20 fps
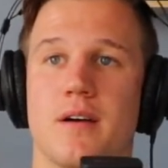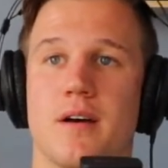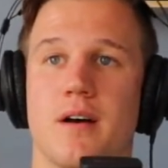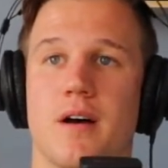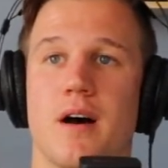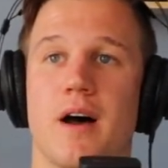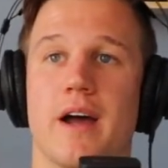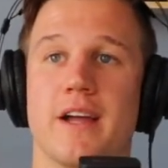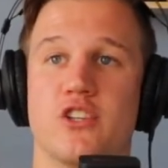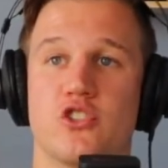
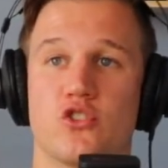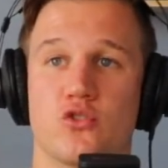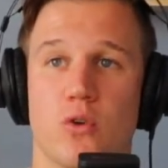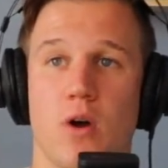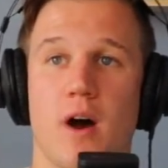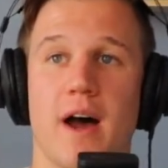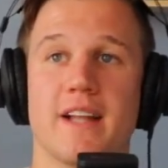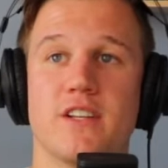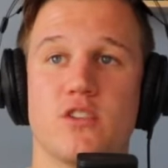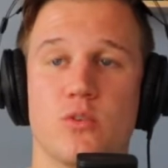I
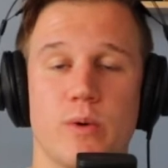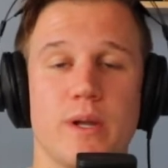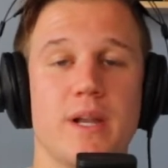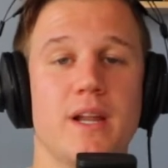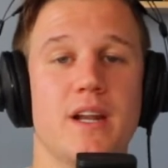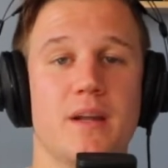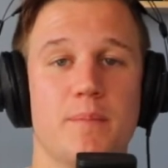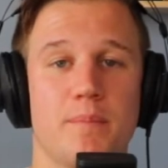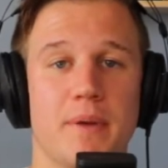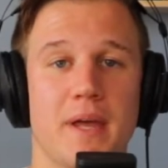tried doing it
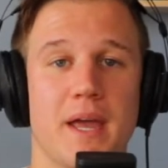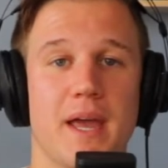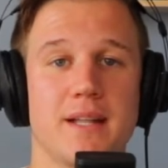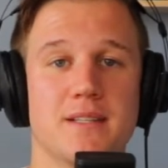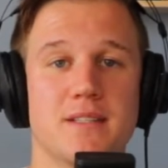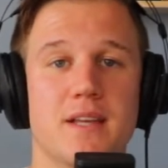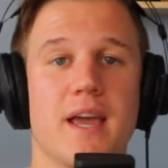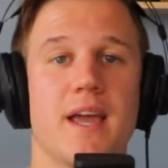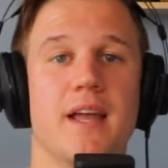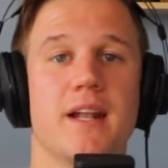in pants
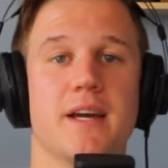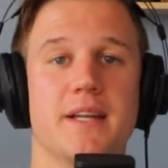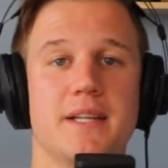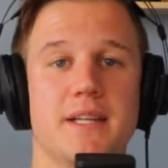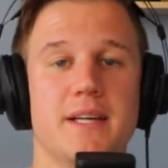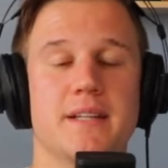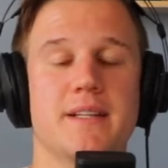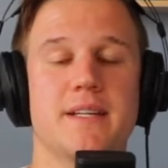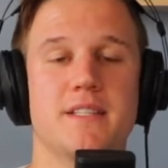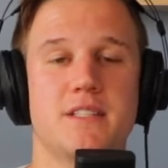and I
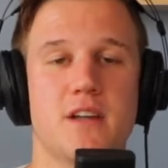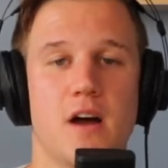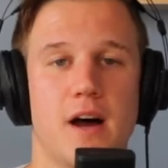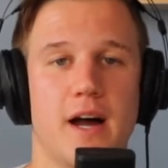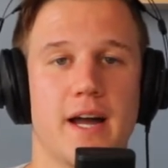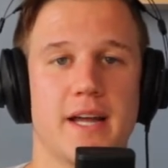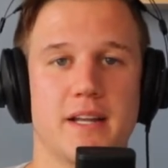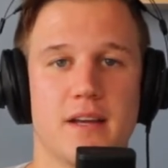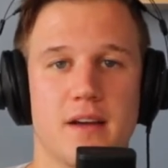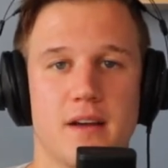nearly
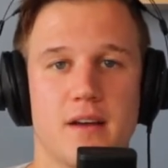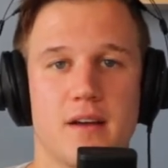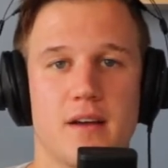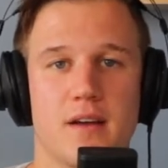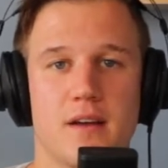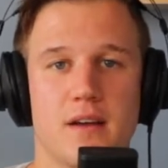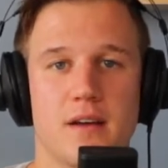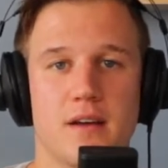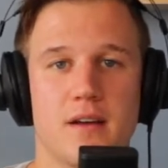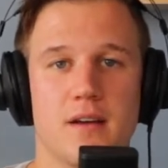died.
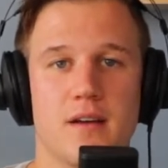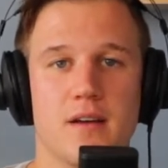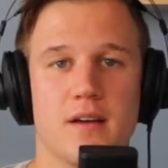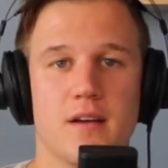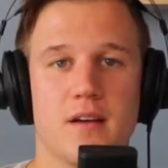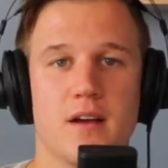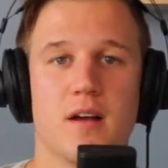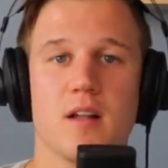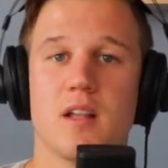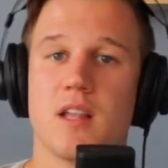
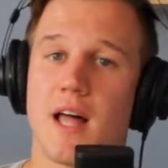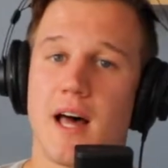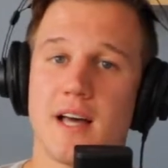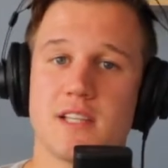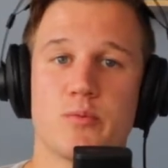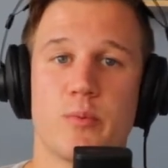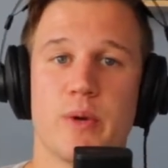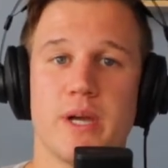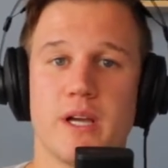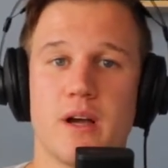Last
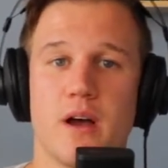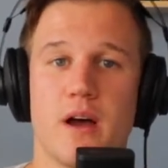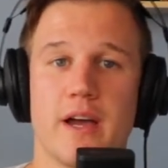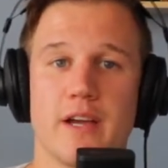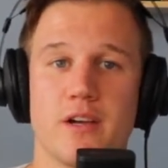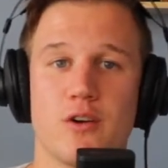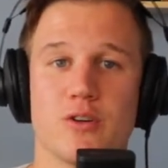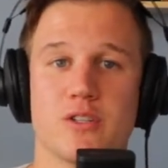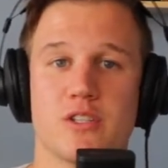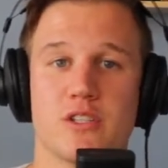week
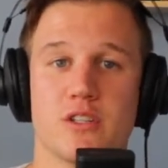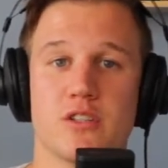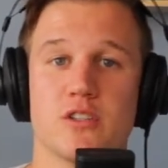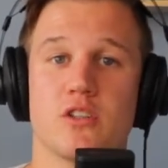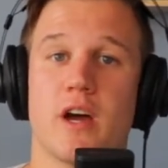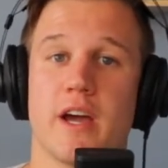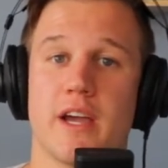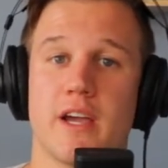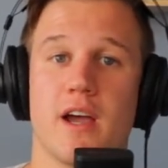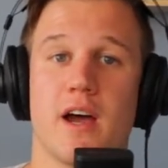
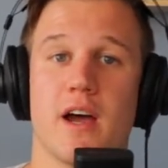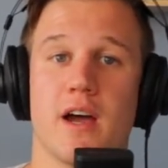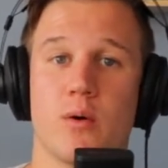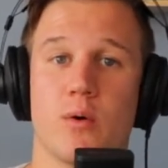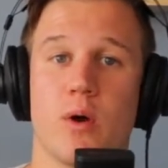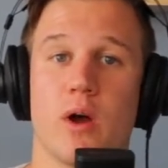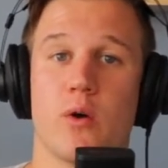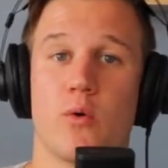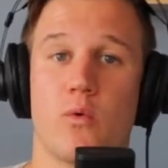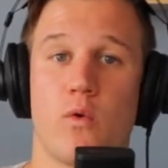I
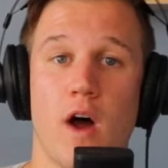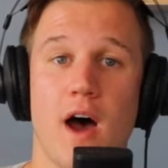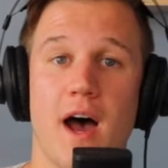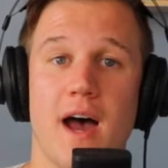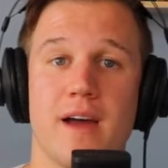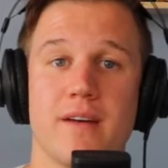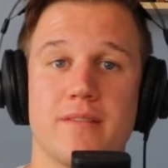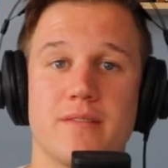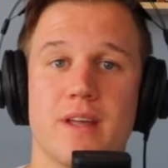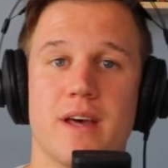
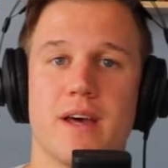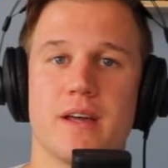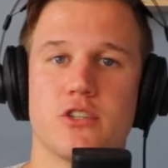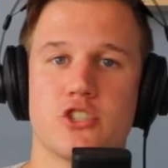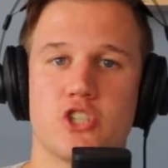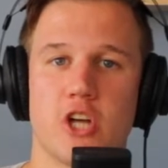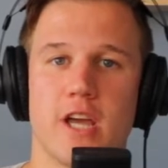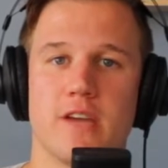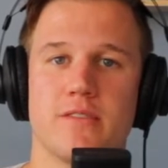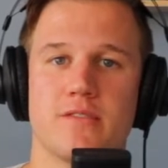arrived at
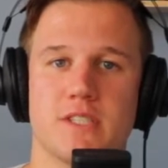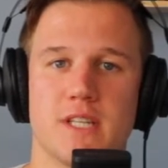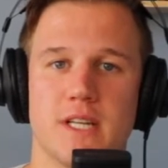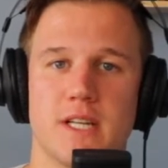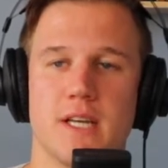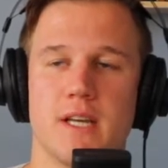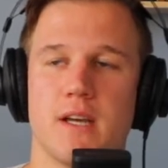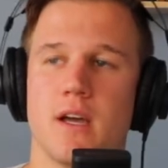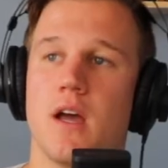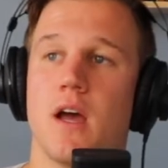Chafe
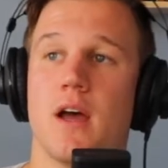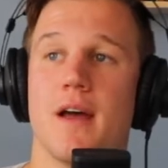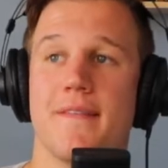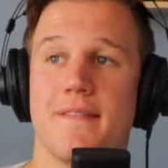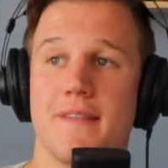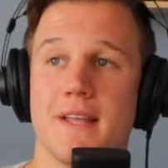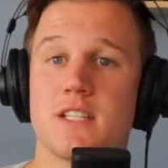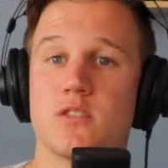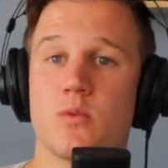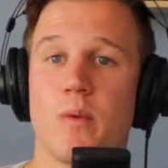City.
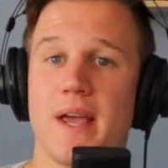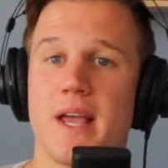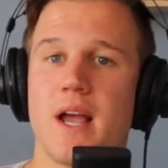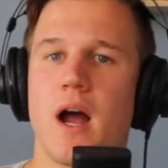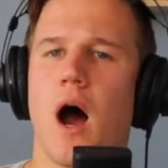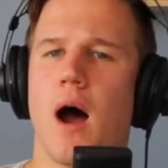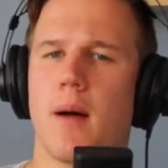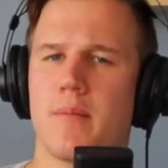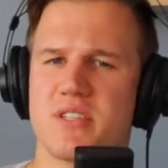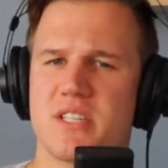This week
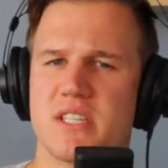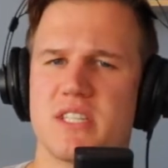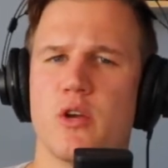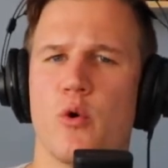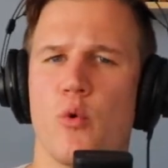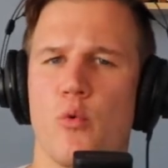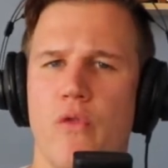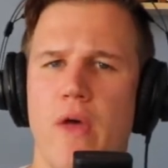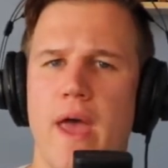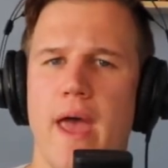I'm
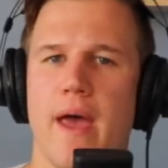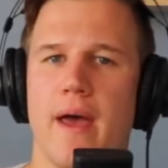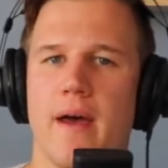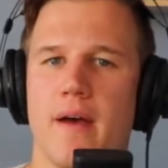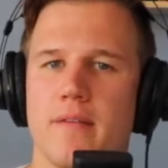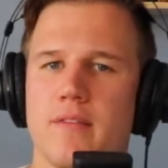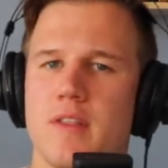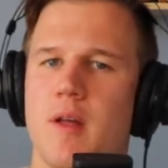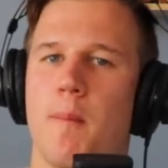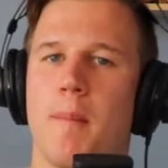still there.
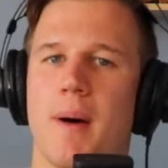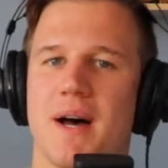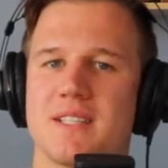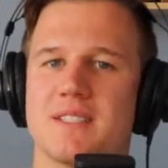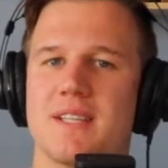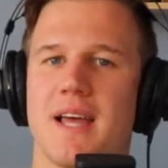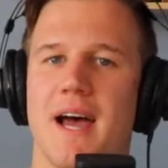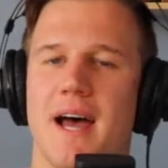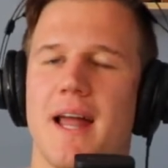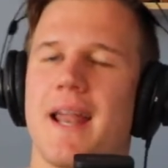The bus
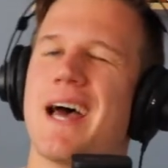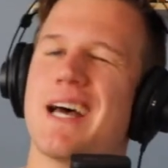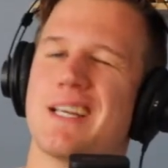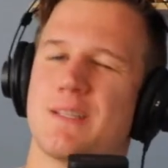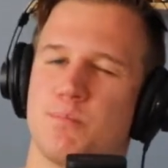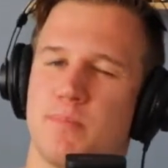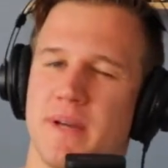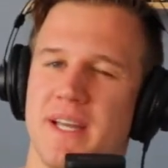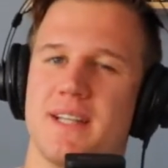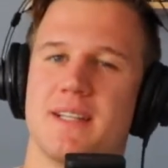out has
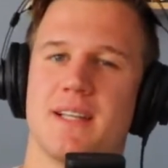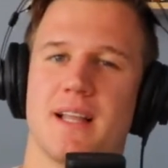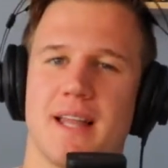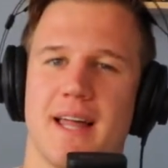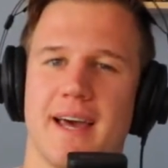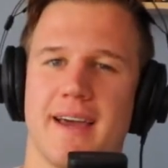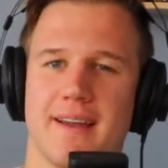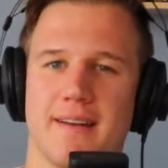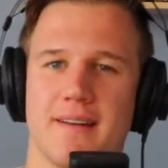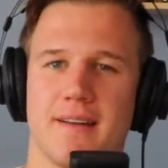been
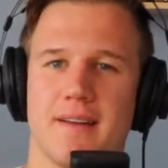delayed.